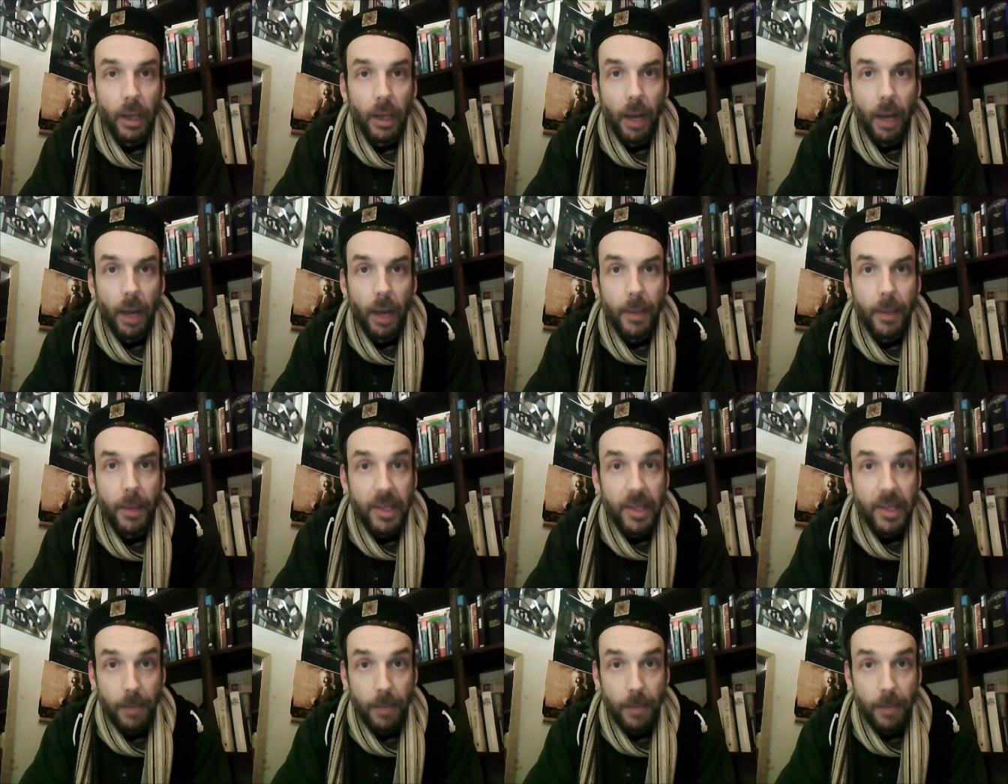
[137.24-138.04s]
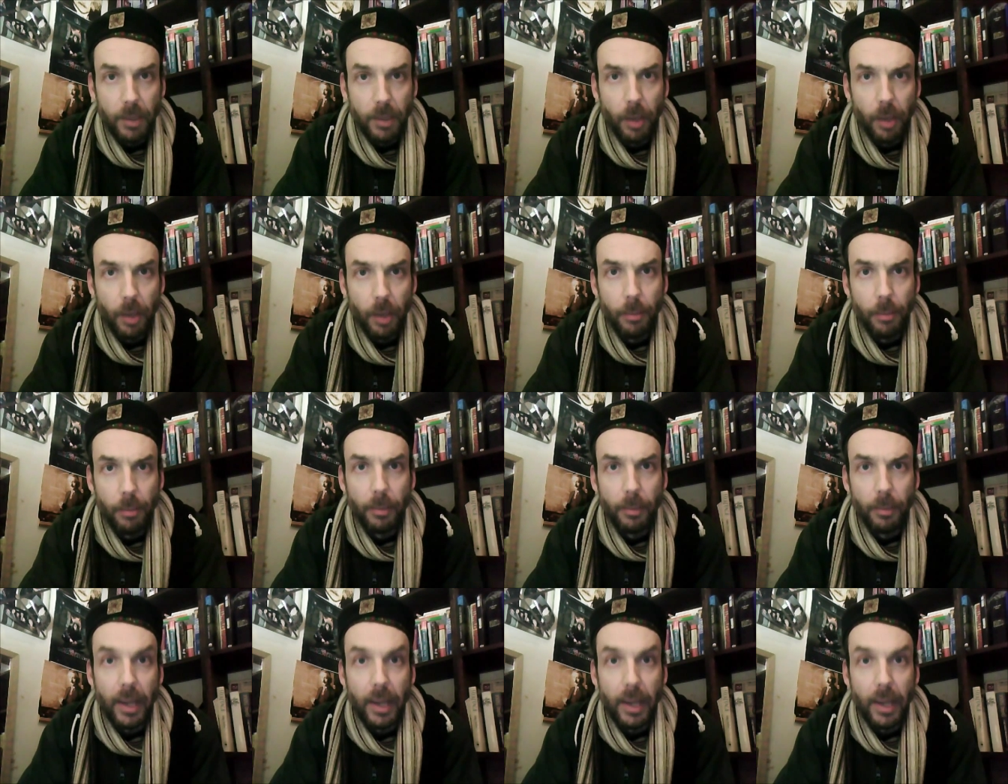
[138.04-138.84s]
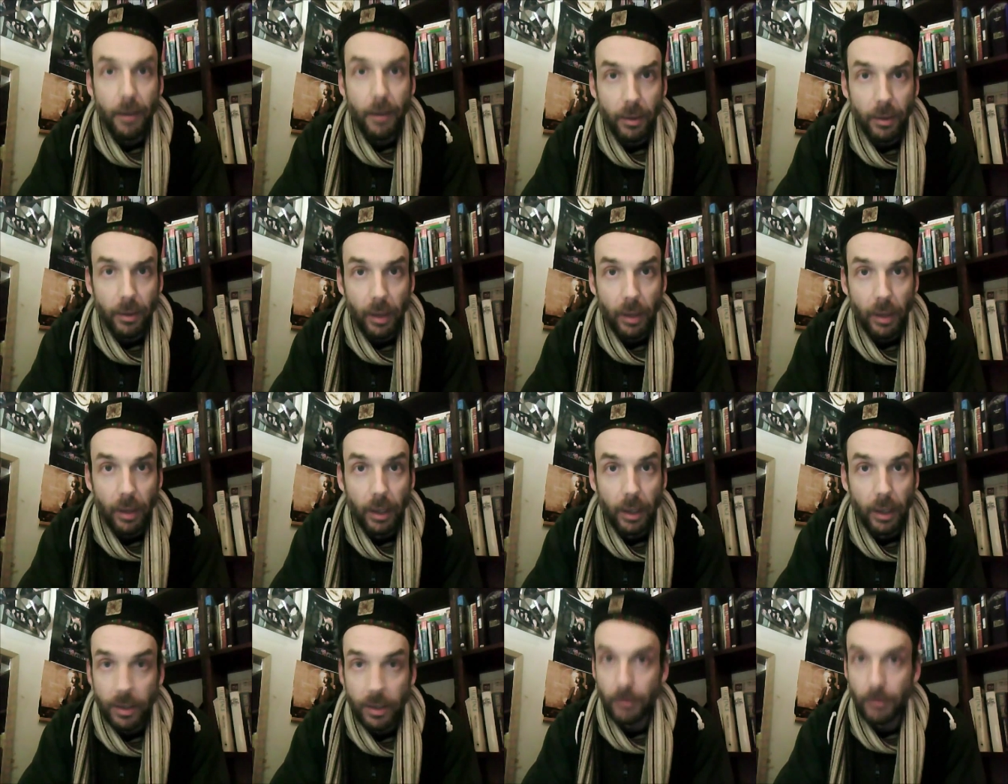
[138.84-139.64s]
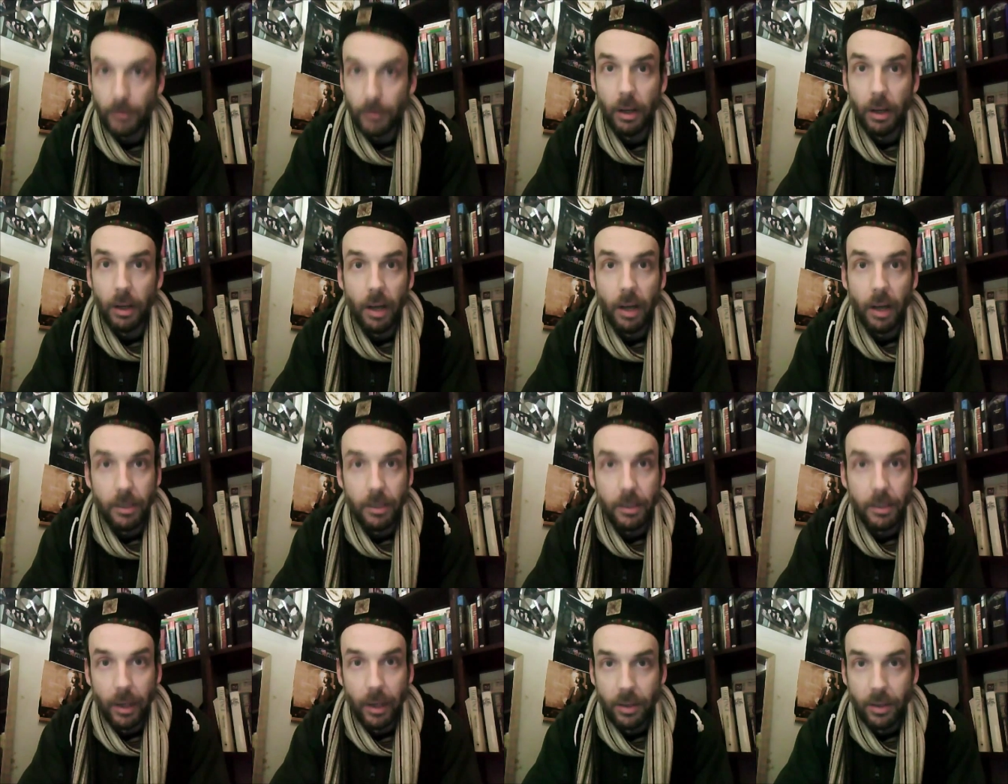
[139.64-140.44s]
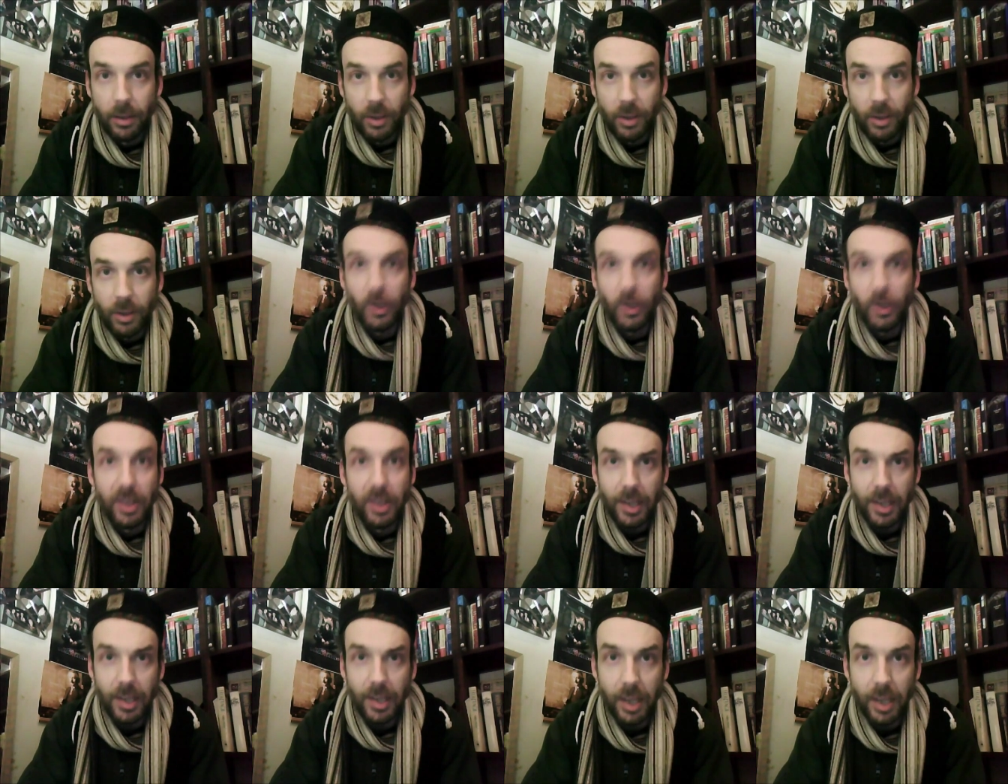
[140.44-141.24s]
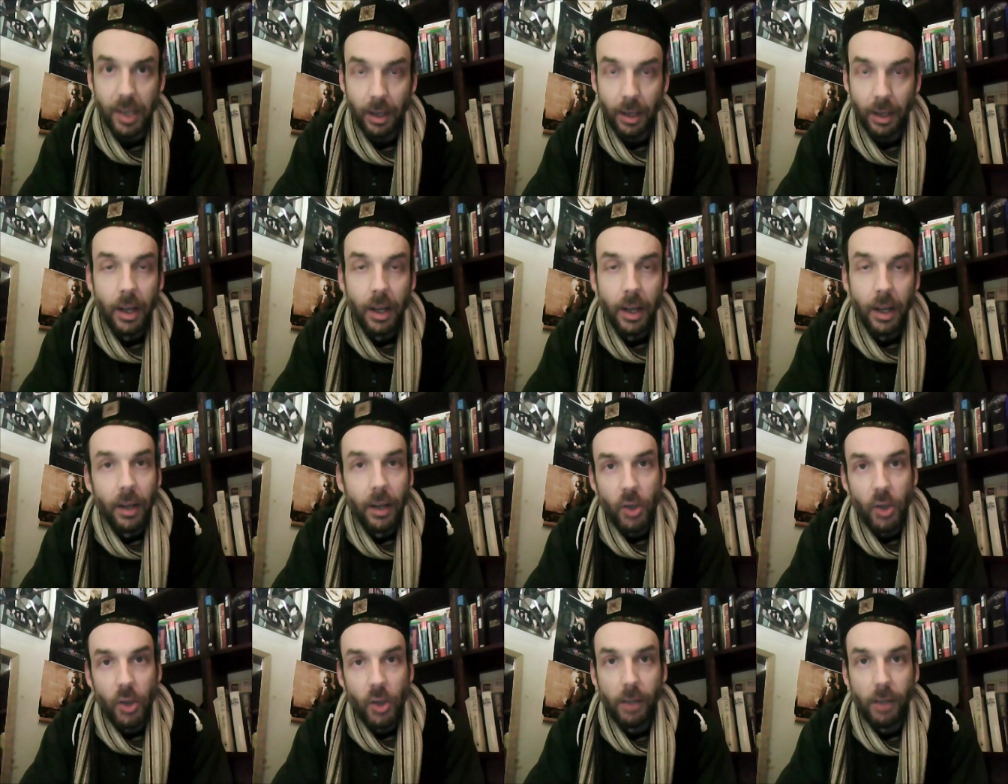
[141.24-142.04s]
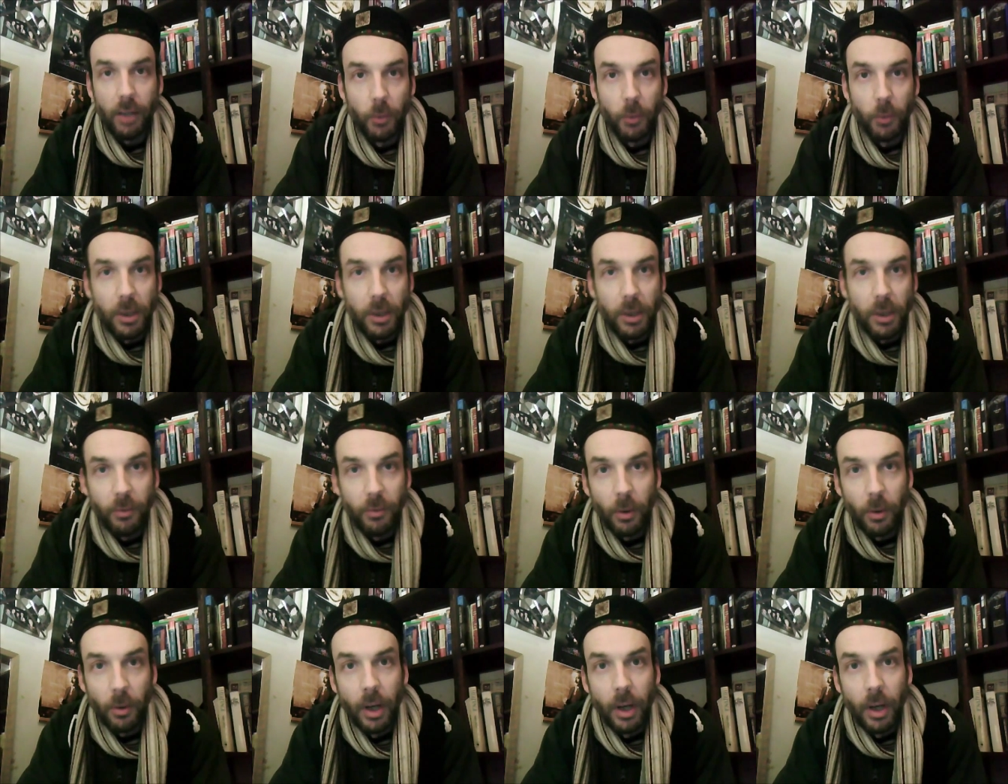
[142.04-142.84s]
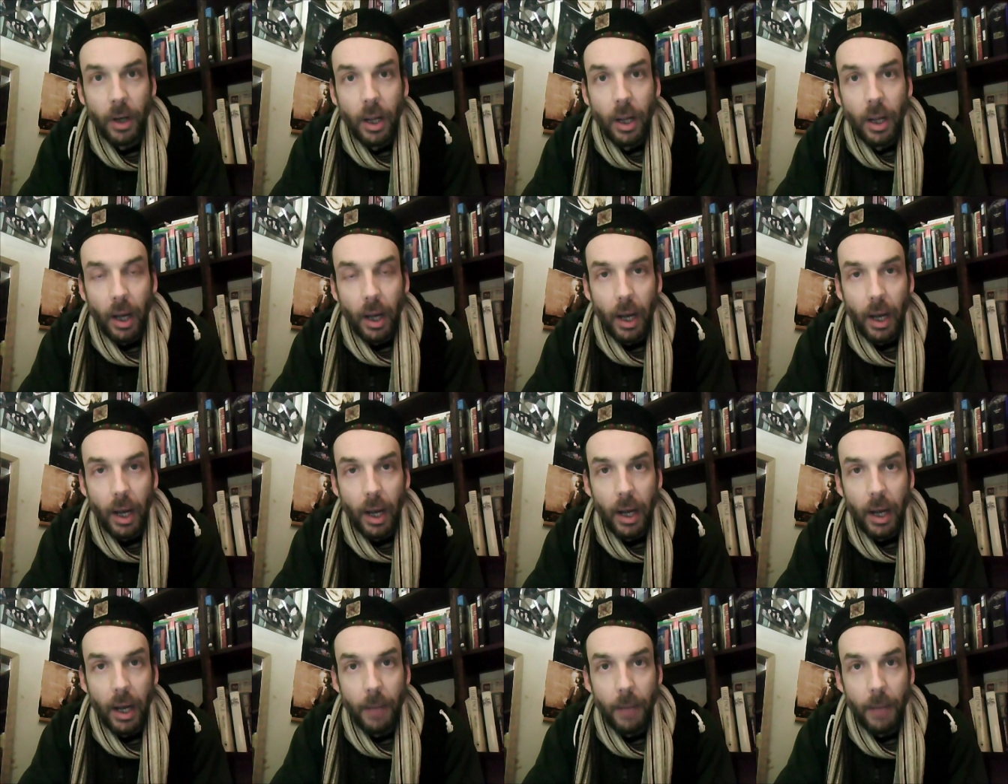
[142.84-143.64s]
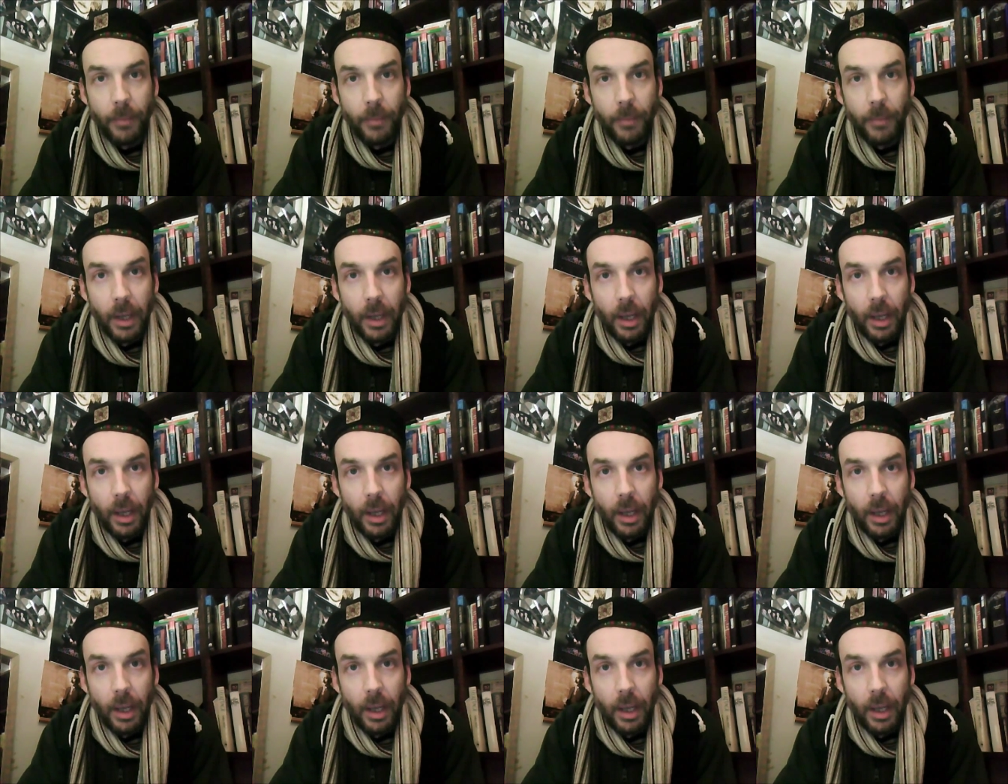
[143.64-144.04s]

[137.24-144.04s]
Um, he seems to pop up in everything, and he somehow has managed to squeeze this in, Child forty-four. Um...